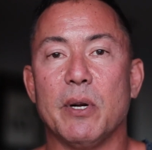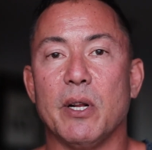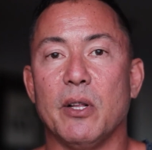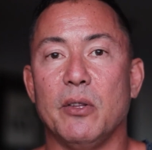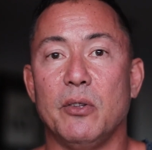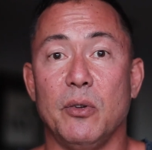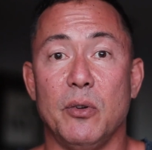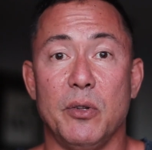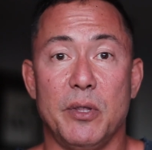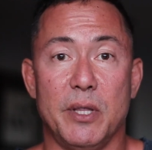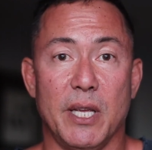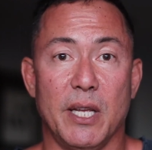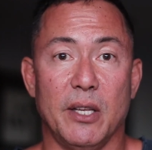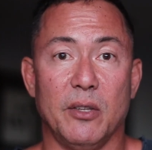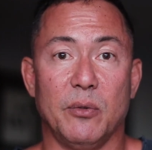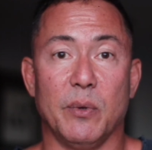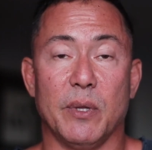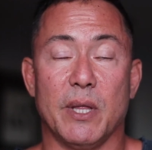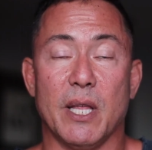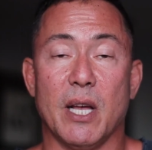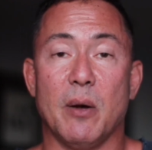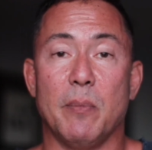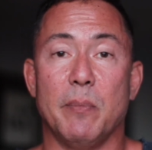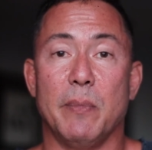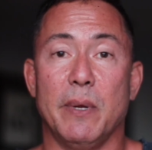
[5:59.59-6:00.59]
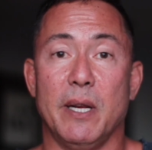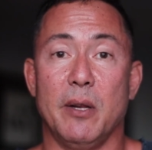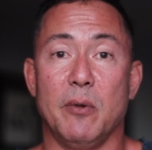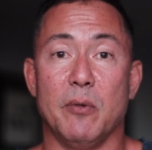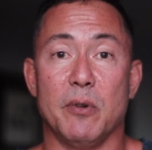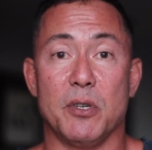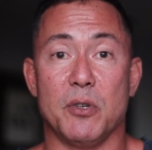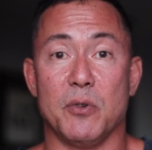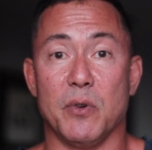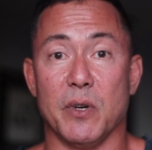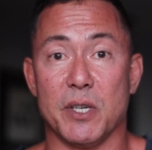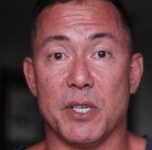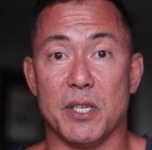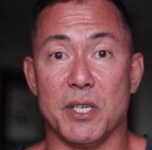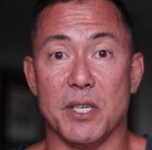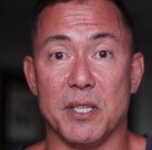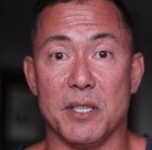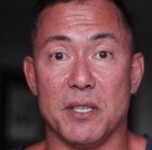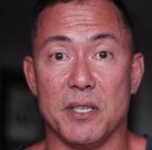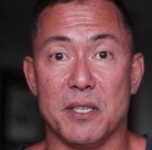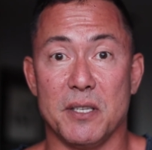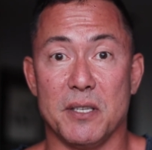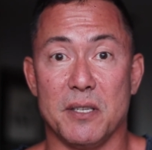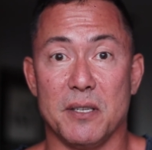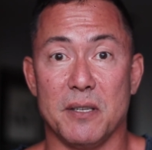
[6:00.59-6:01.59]
to do things without many
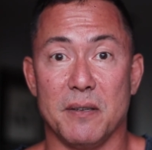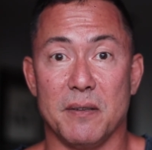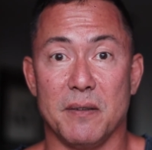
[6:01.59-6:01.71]
restrictions.